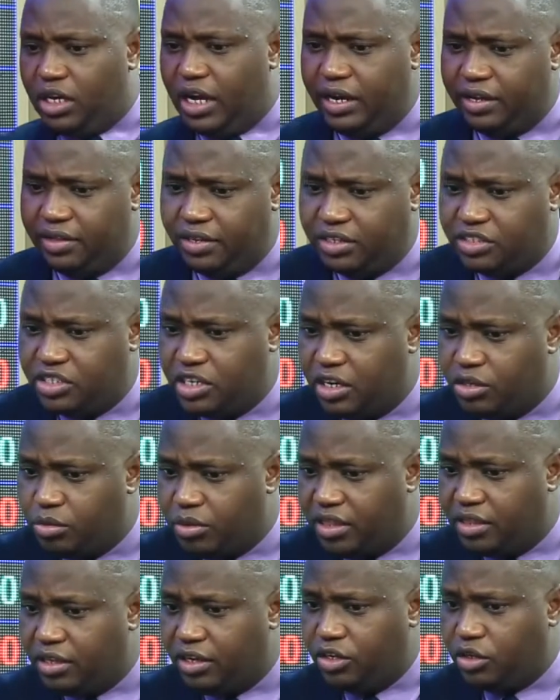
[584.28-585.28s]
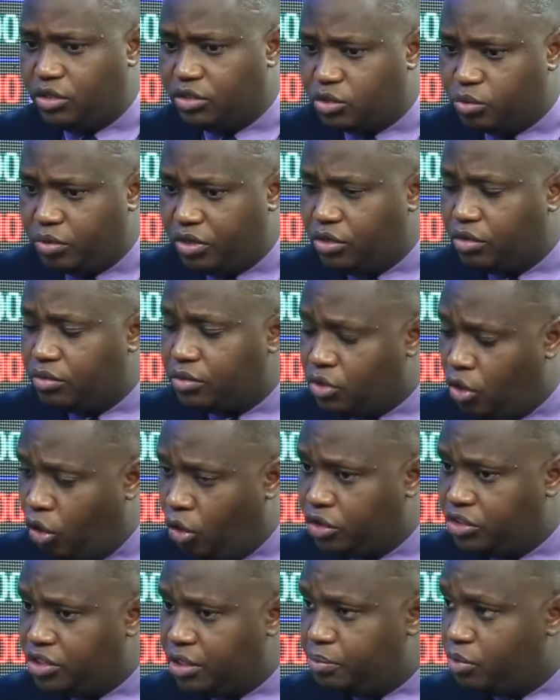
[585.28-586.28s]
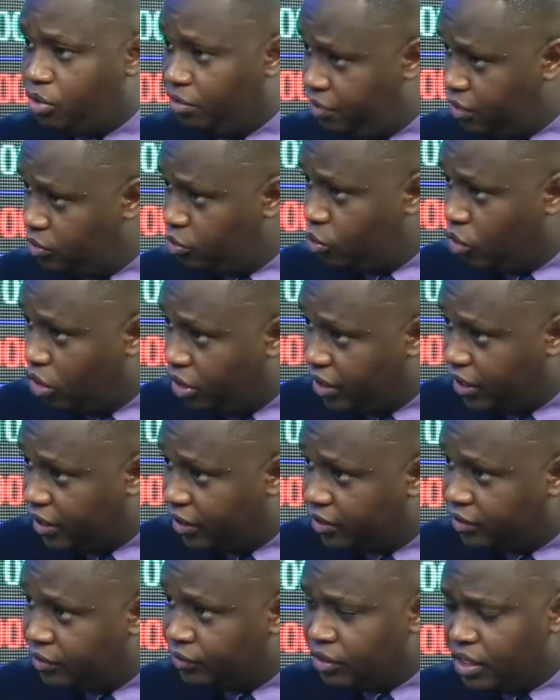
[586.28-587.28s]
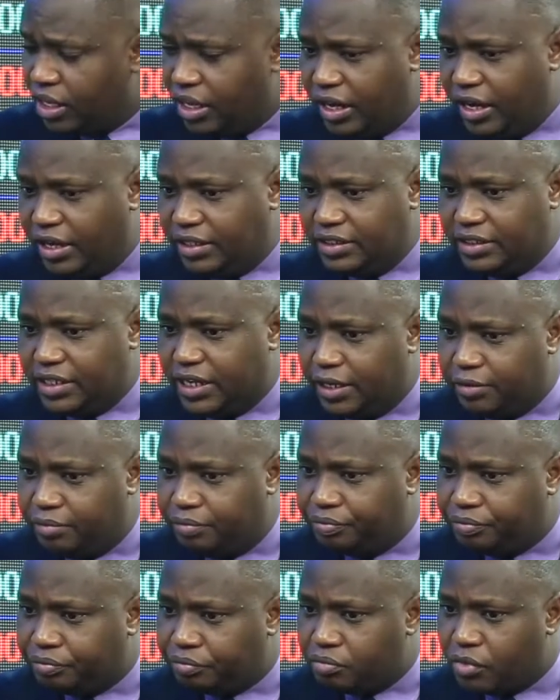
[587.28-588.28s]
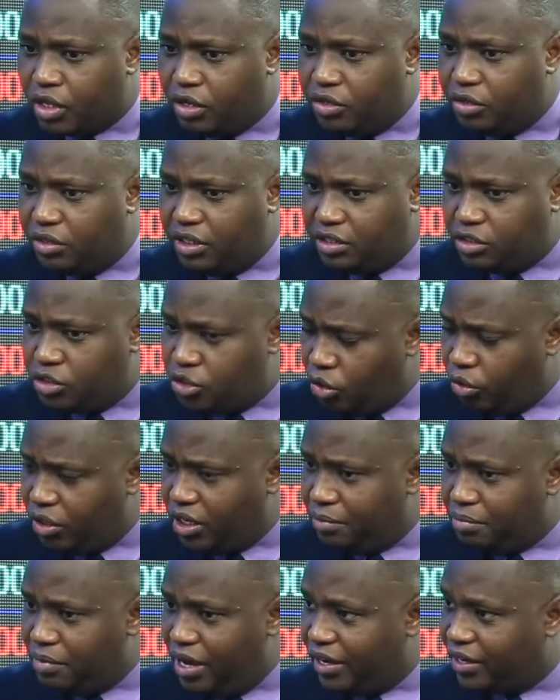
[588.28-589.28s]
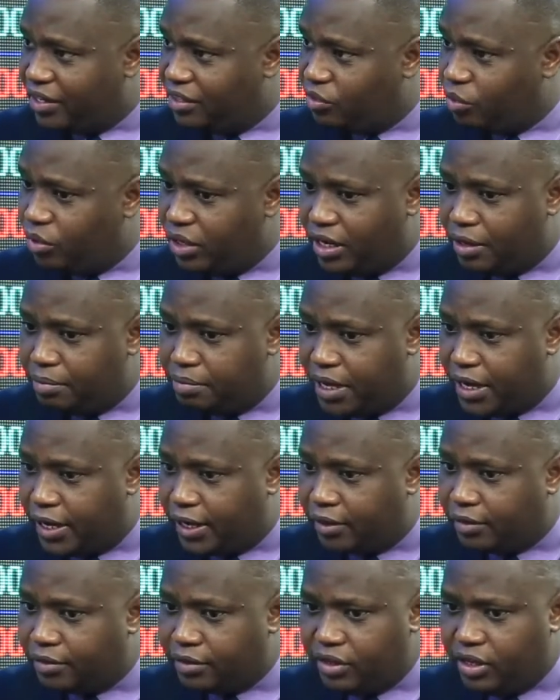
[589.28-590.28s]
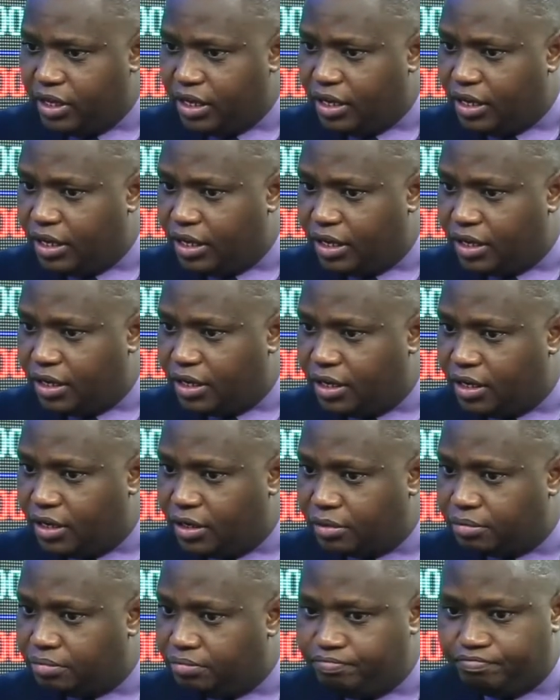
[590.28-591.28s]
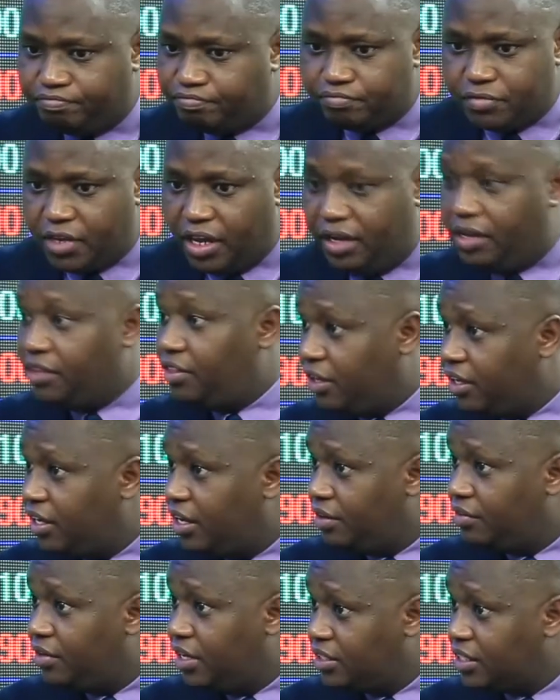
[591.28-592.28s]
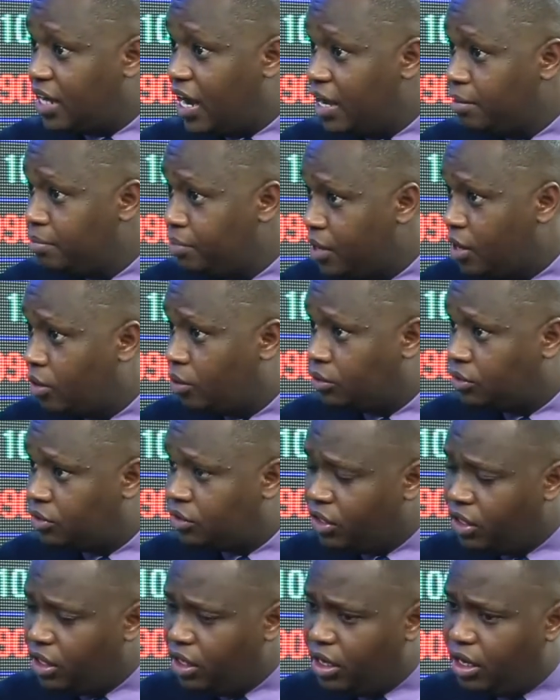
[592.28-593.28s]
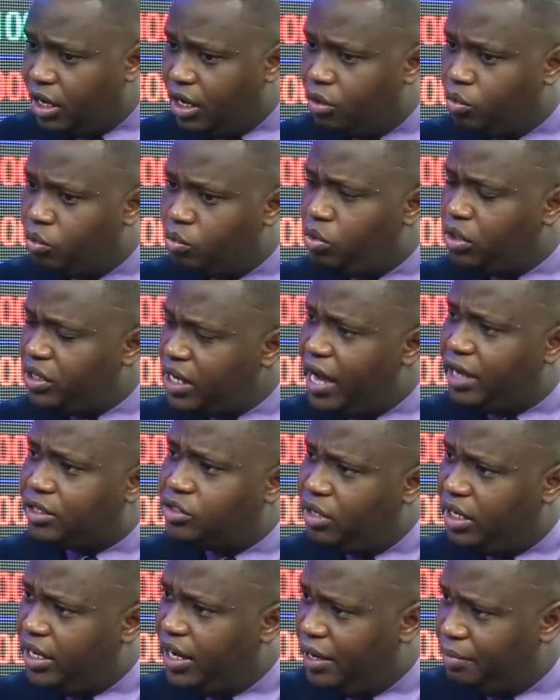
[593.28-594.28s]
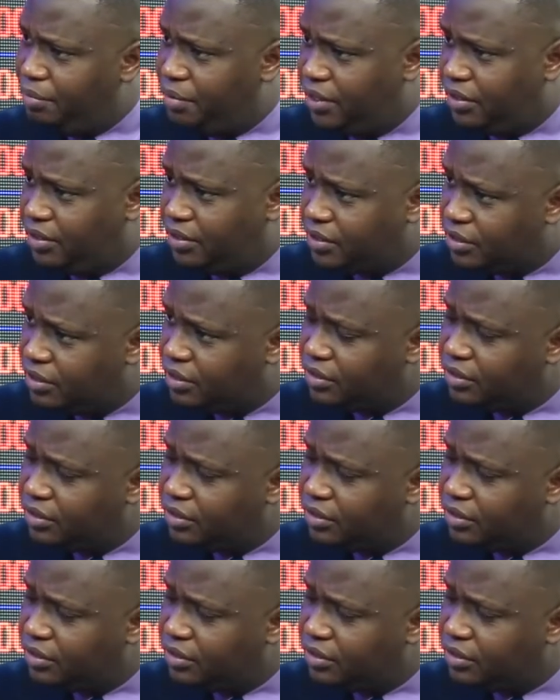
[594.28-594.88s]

earlier this year, you were in the news when you called your profit warning, and uh, you did so in a market whereby uh, uh, anything can raise eyebrows. Uh, what actually happened?